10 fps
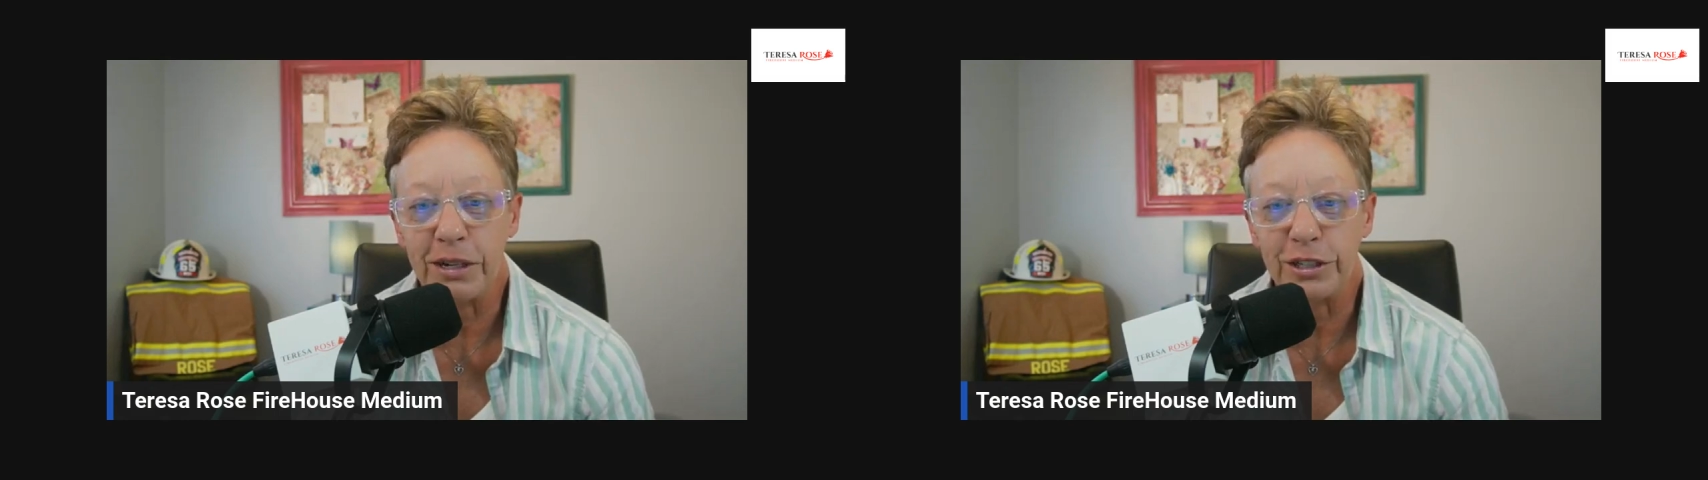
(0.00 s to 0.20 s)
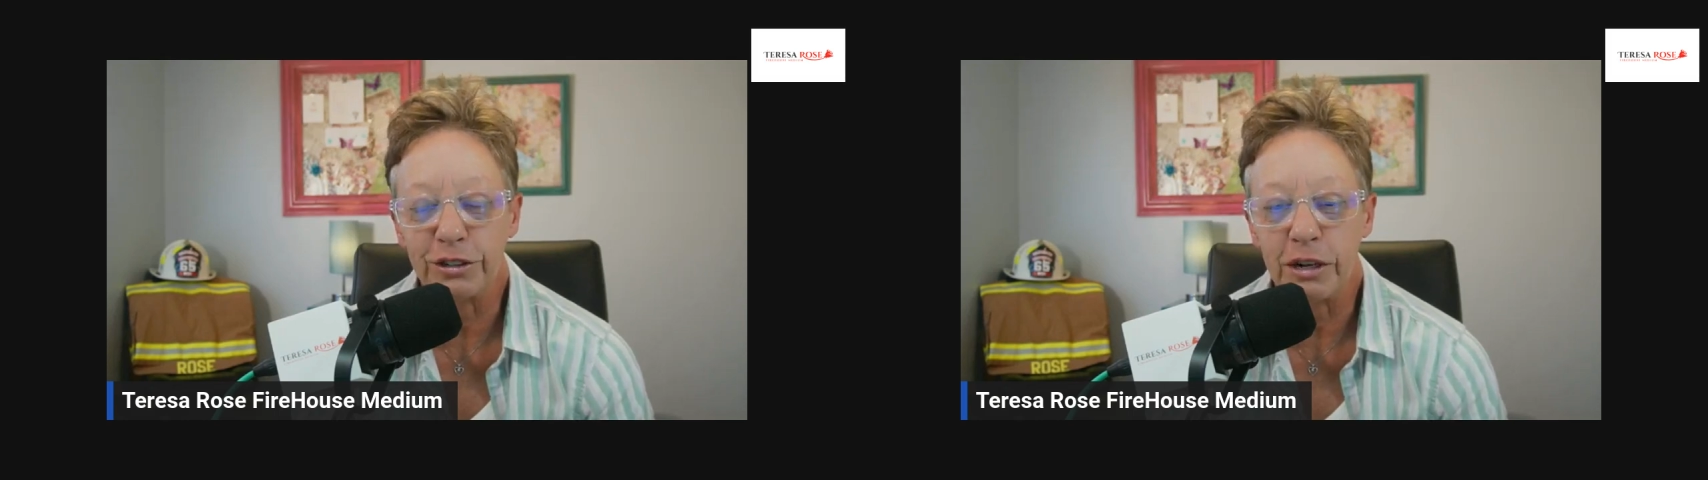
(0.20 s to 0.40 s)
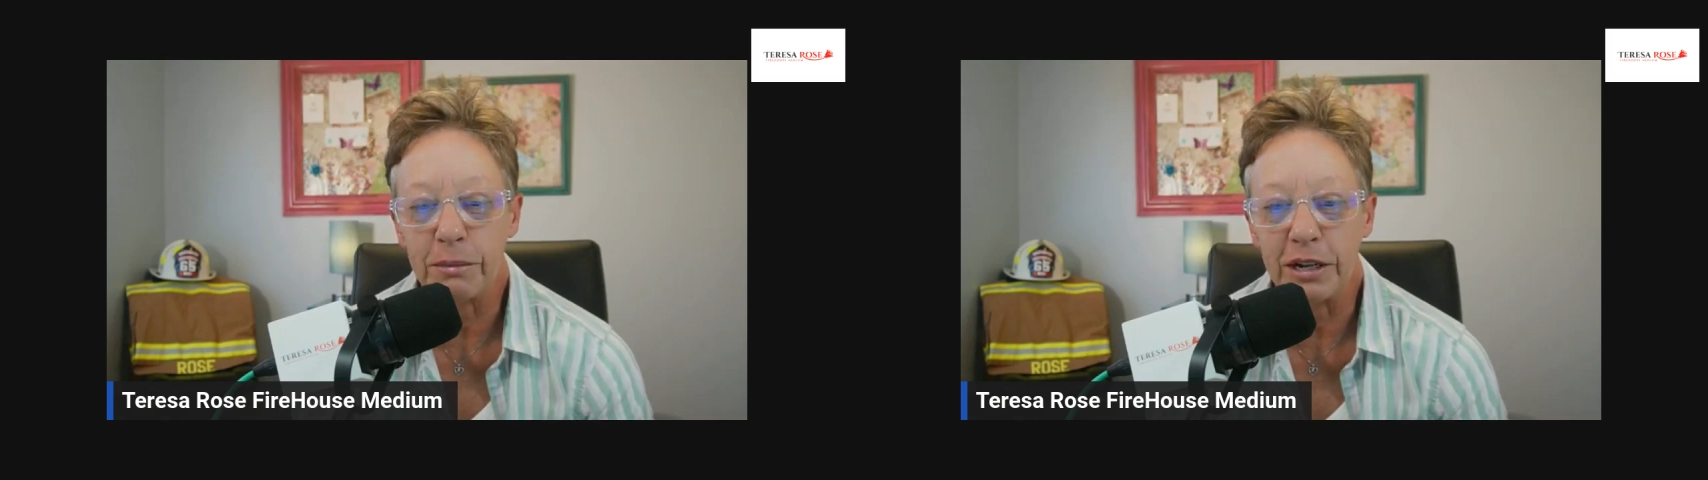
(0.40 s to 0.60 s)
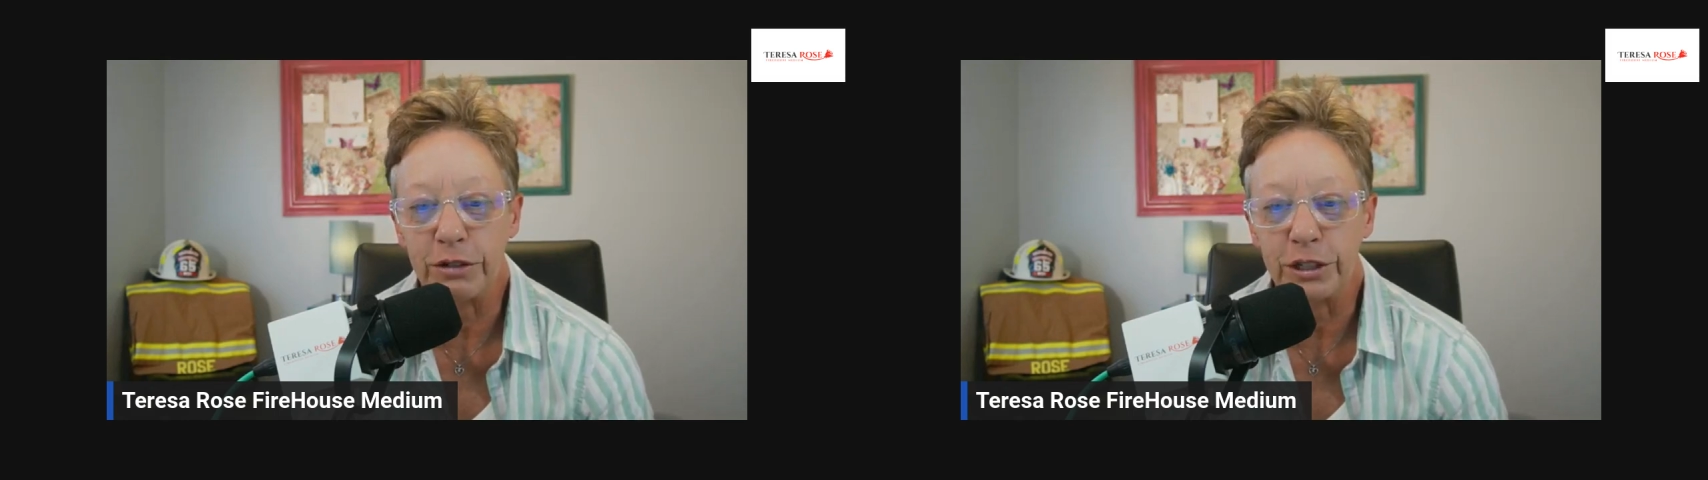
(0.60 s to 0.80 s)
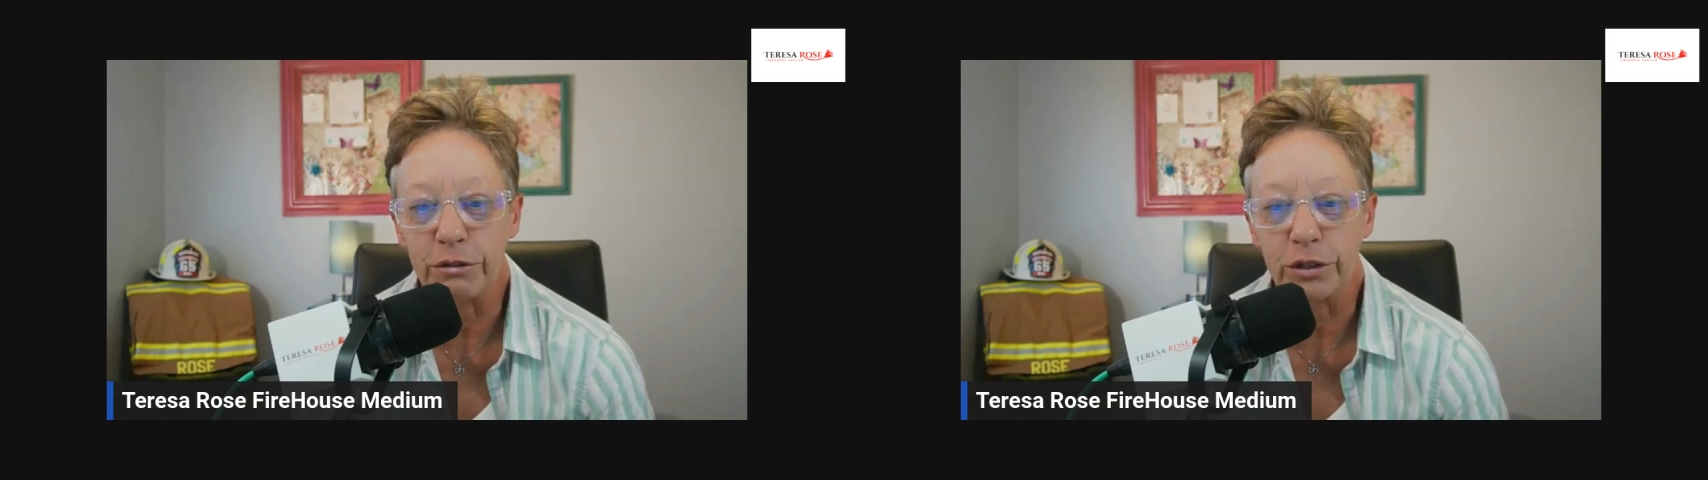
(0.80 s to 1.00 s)
Eastern on my
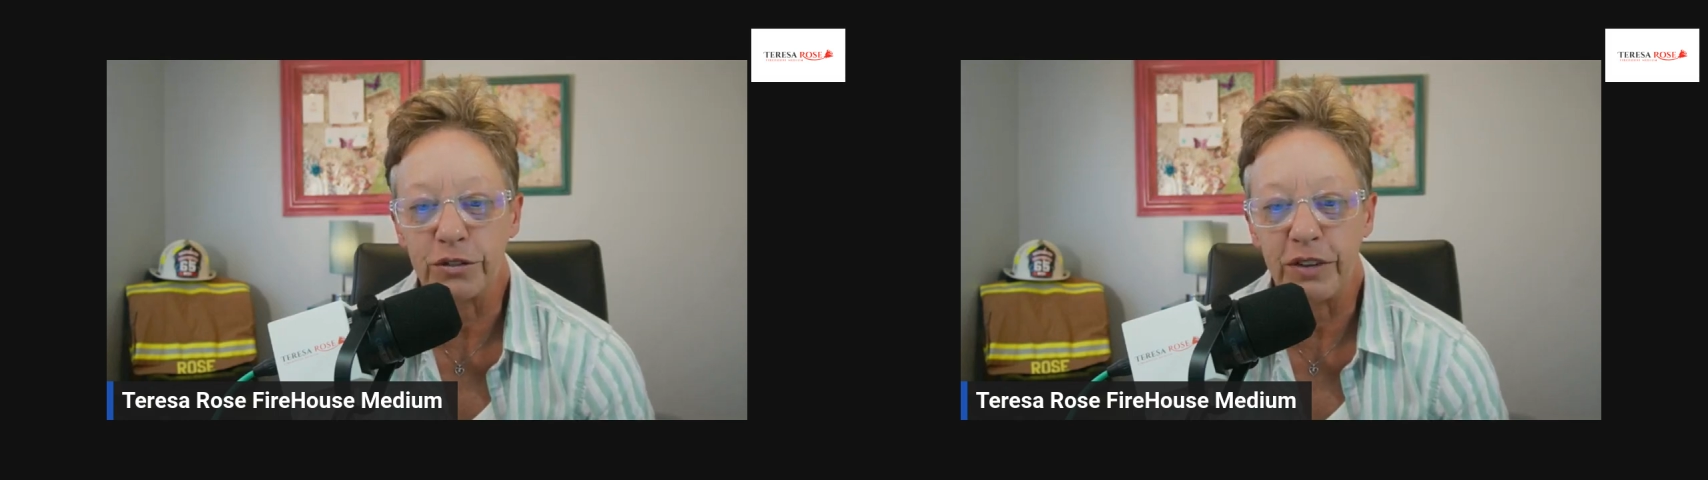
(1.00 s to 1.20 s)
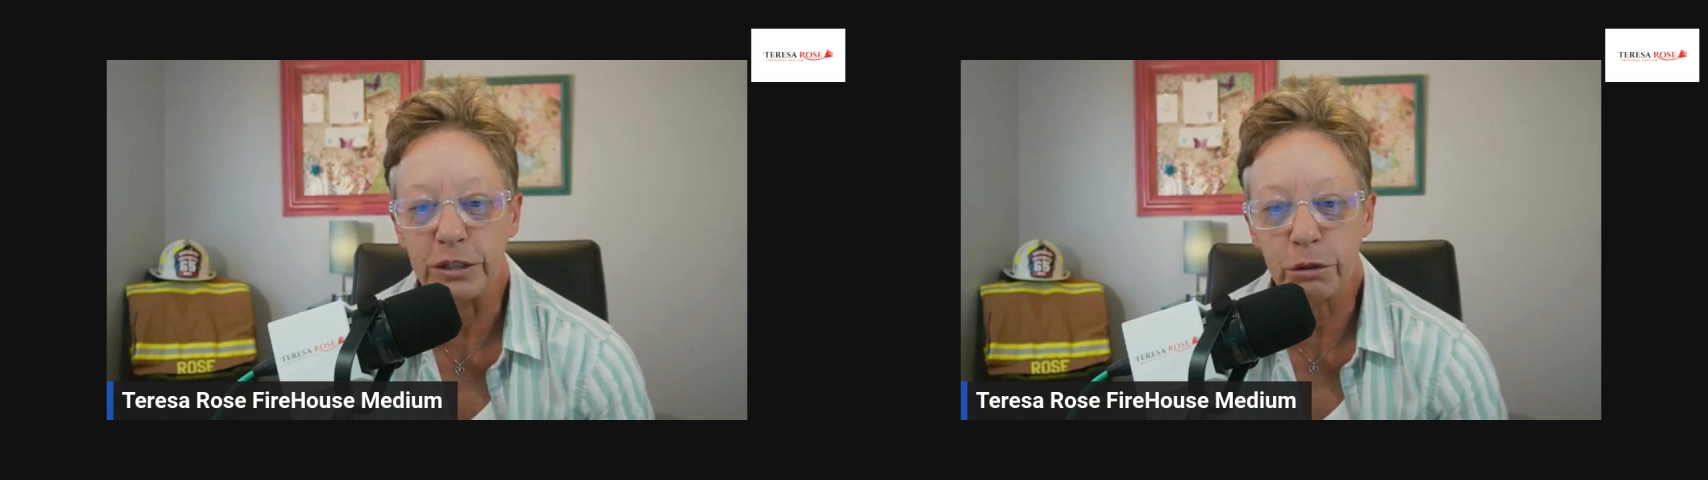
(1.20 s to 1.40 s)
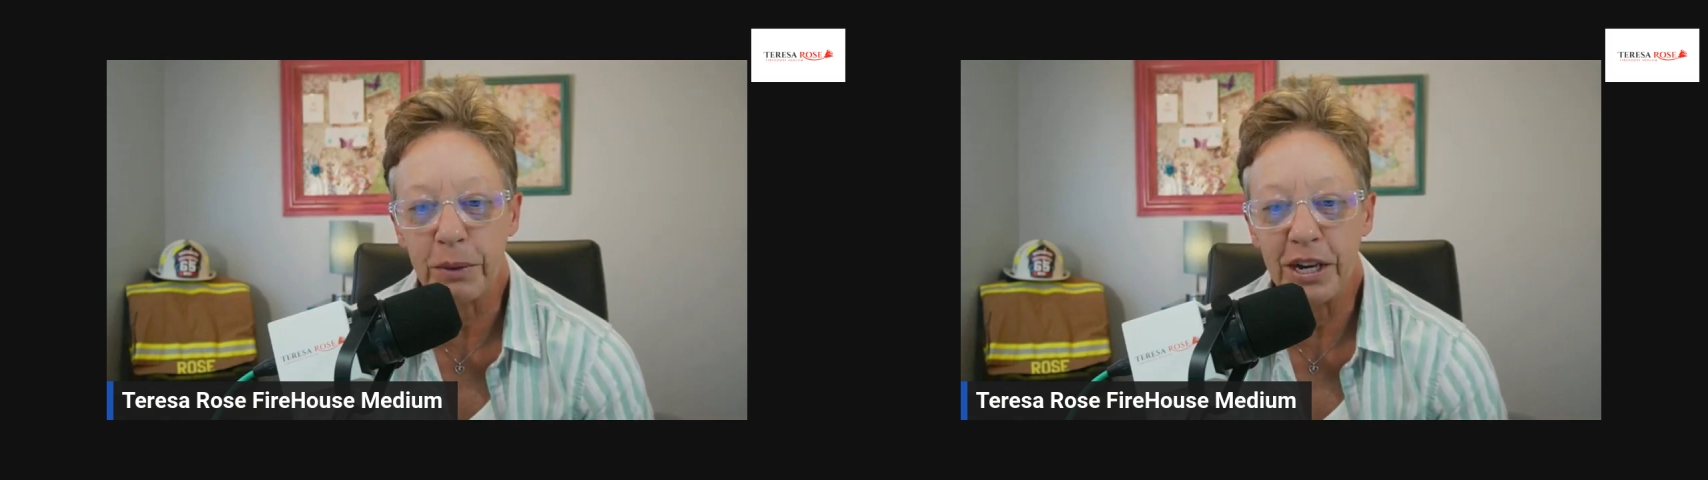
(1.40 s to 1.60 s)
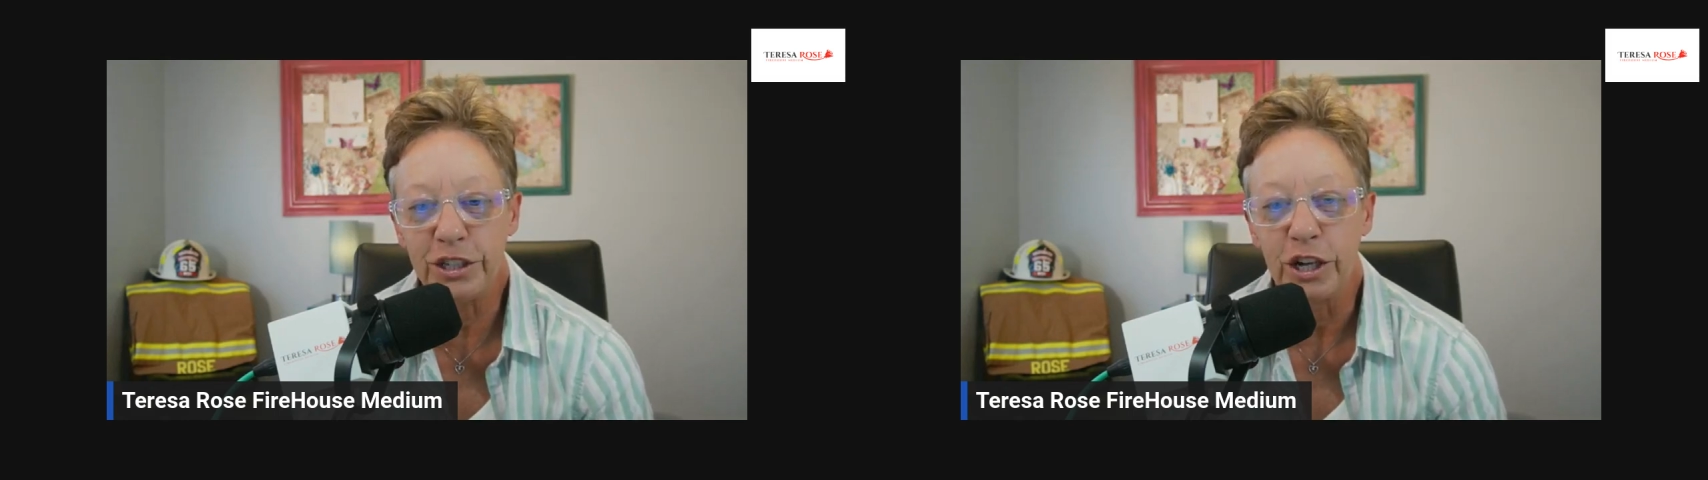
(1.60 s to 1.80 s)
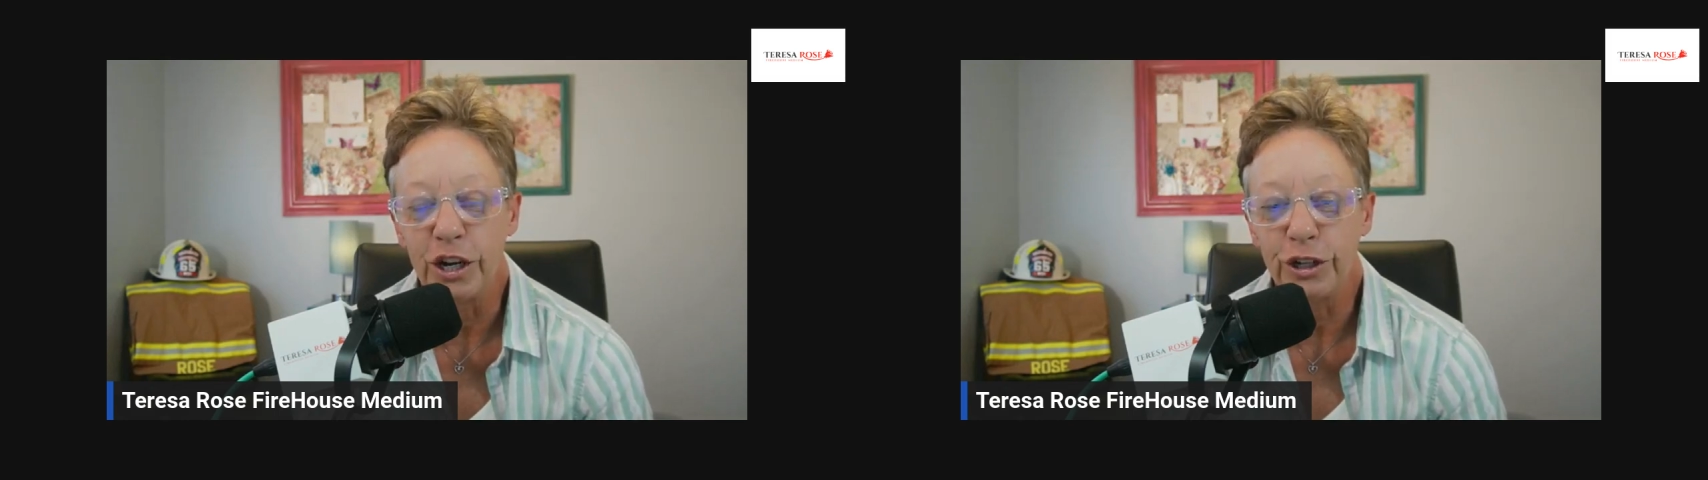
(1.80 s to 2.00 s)
Teresa Rose Facebook page,